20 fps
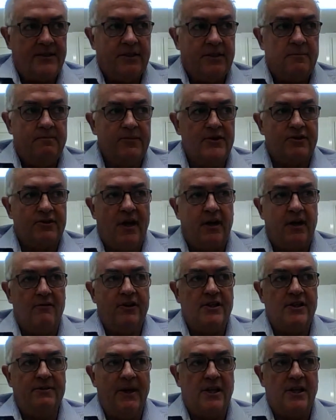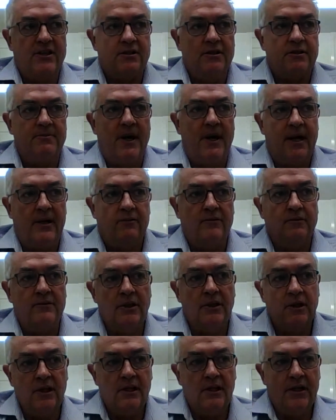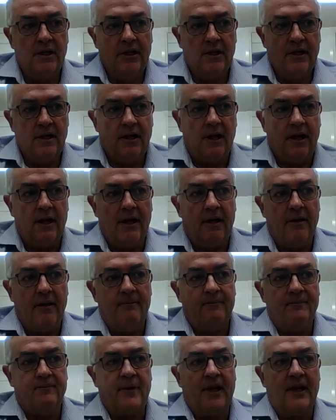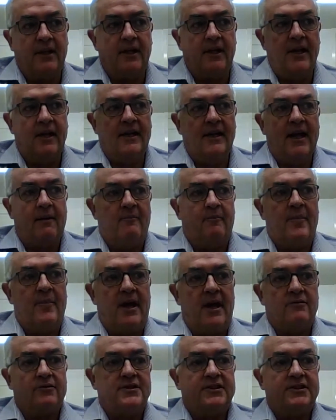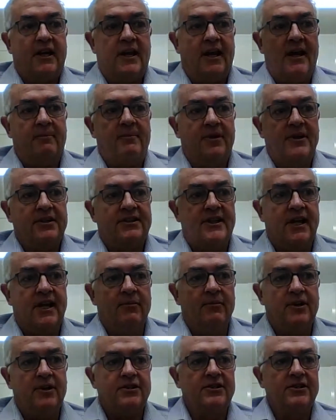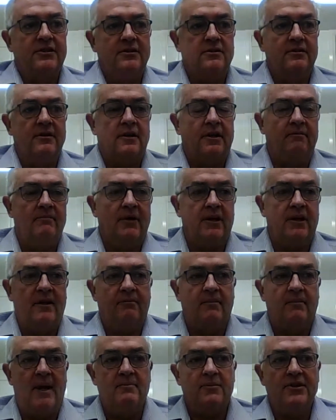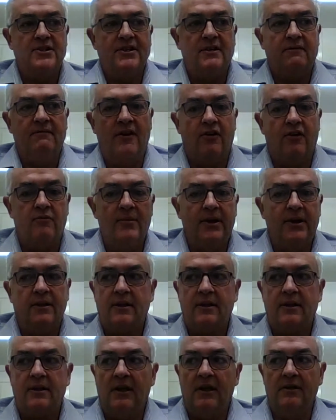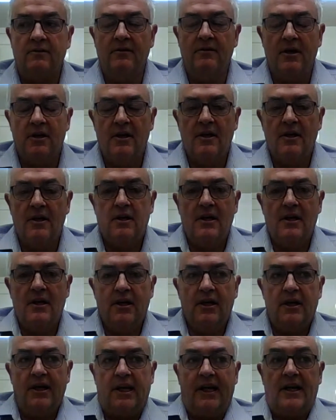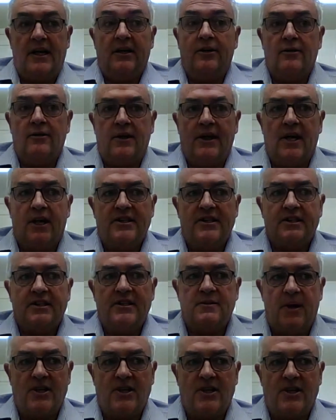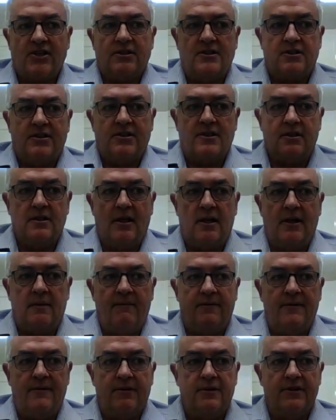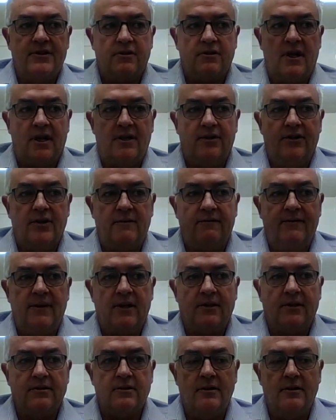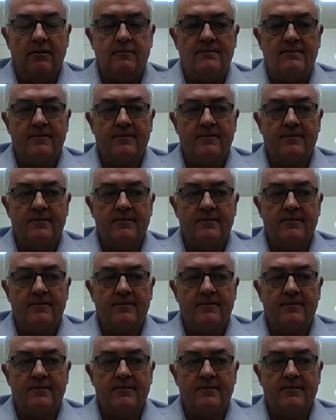the Strata Inspections Panel, and getting that panel set up and established, and members' involvement in doing those inspections for the strata defects. So,